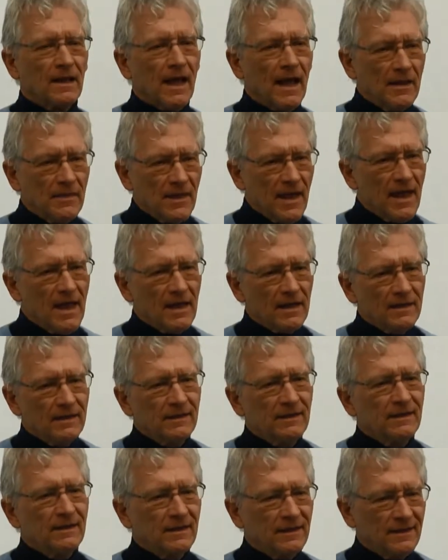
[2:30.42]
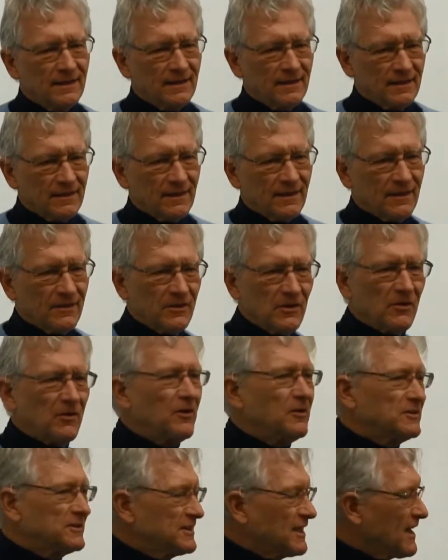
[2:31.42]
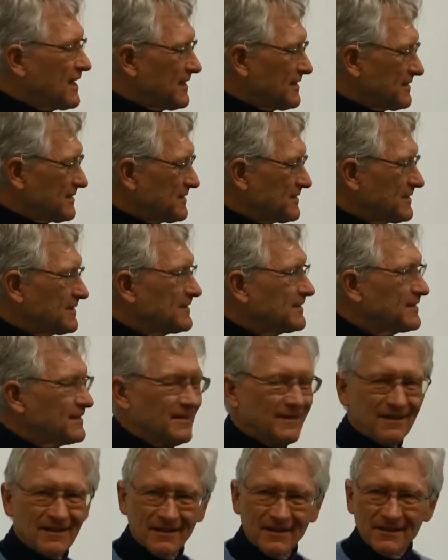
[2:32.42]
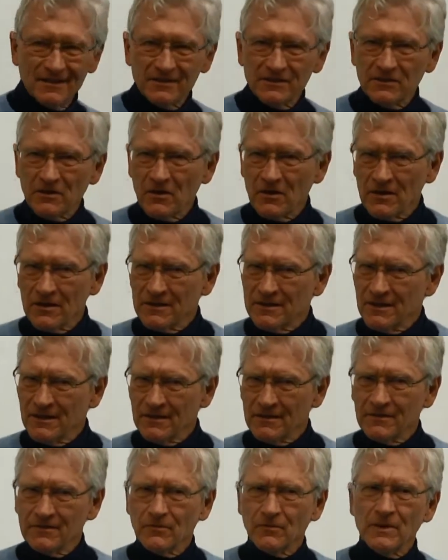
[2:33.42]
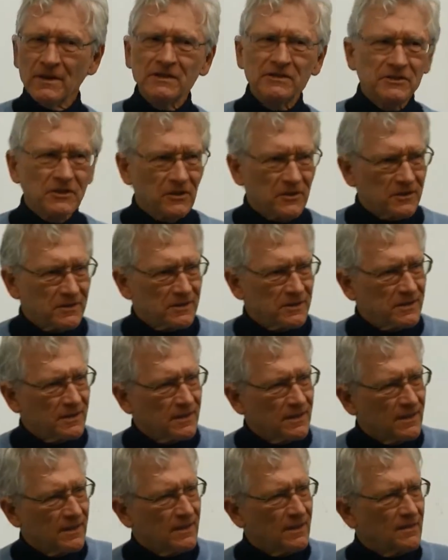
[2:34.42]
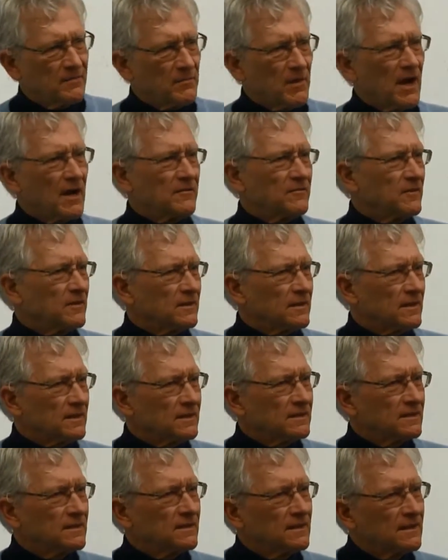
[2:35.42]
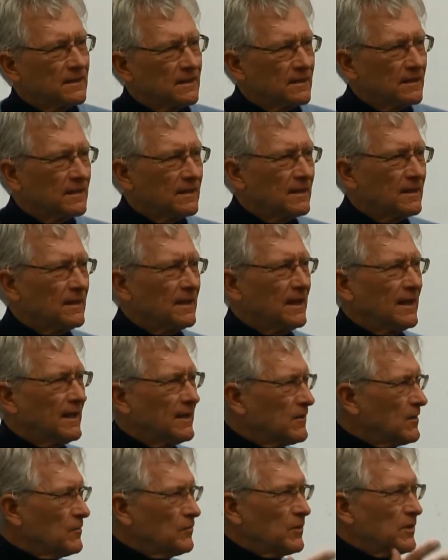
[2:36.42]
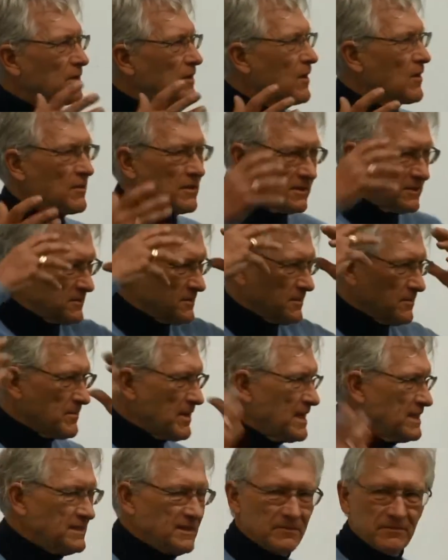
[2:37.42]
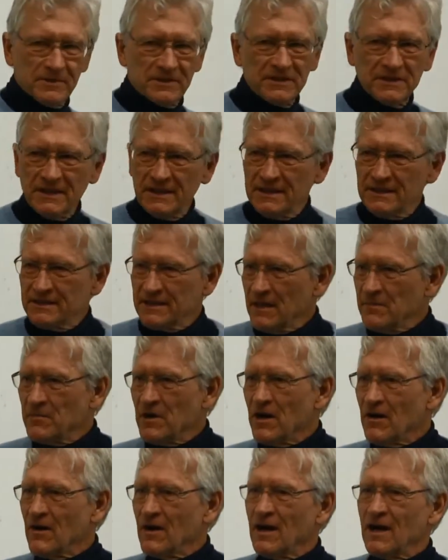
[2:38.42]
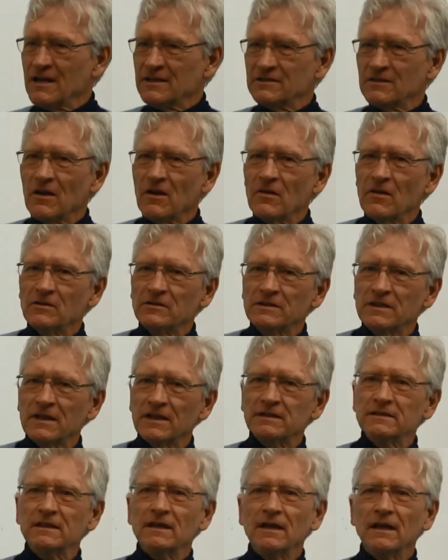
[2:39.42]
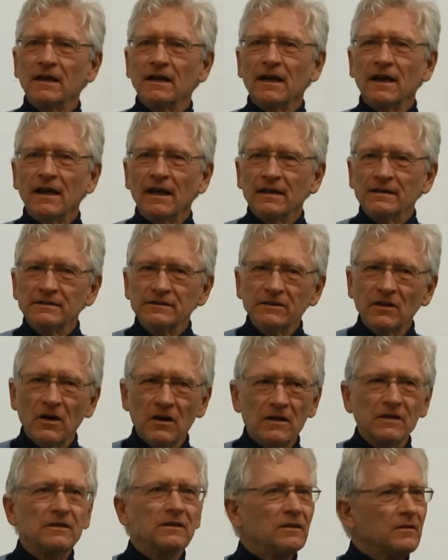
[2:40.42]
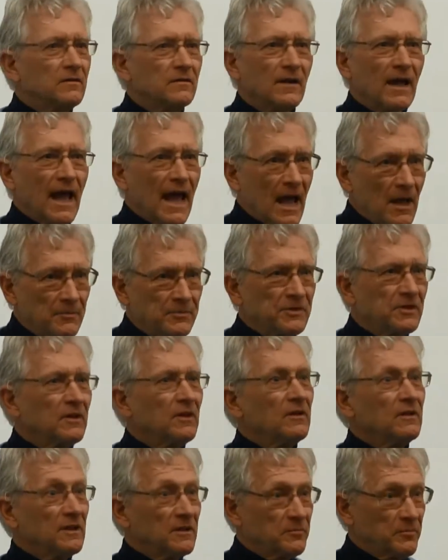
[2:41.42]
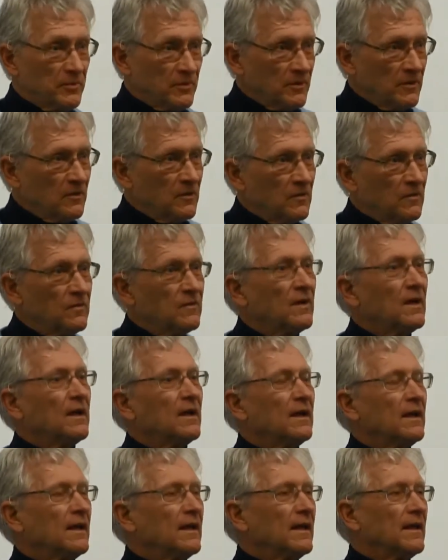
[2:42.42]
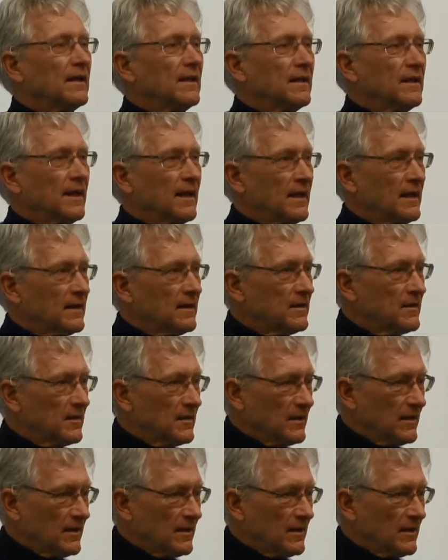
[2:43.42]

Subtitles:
and then neuroscience started to research mindfulness. And with all these amazing machines, MRIs and all those things, started to absolutely prove that